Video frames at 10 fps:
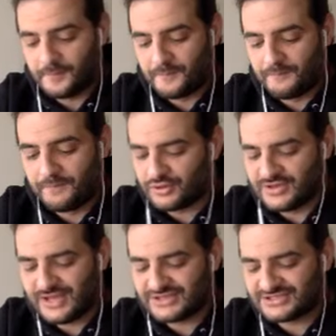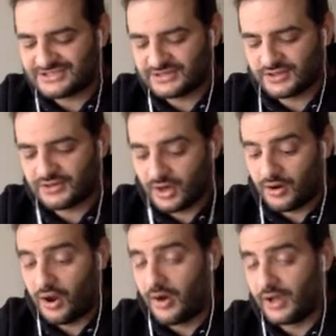But you can't just sit there and
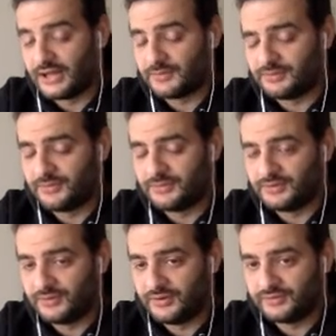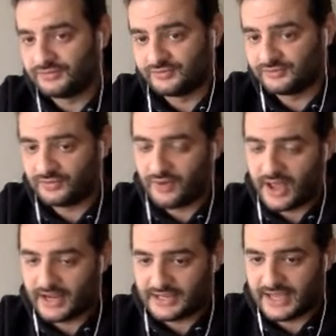go, oh, I like Plumlee the most, so
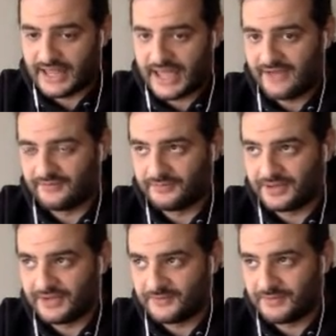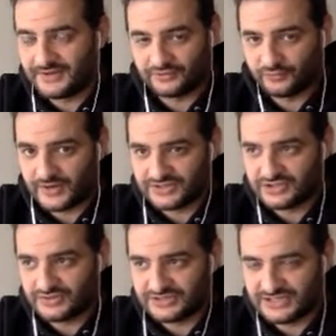I got to have him if it makes the rest
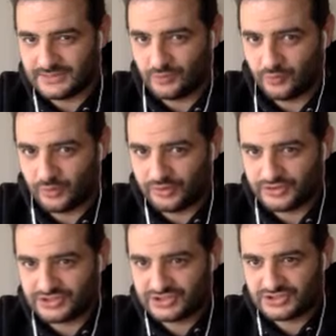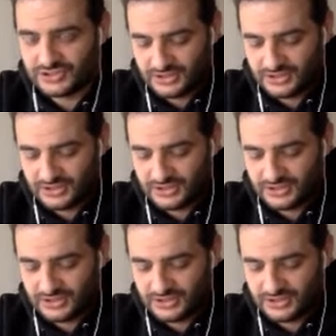of your team worse.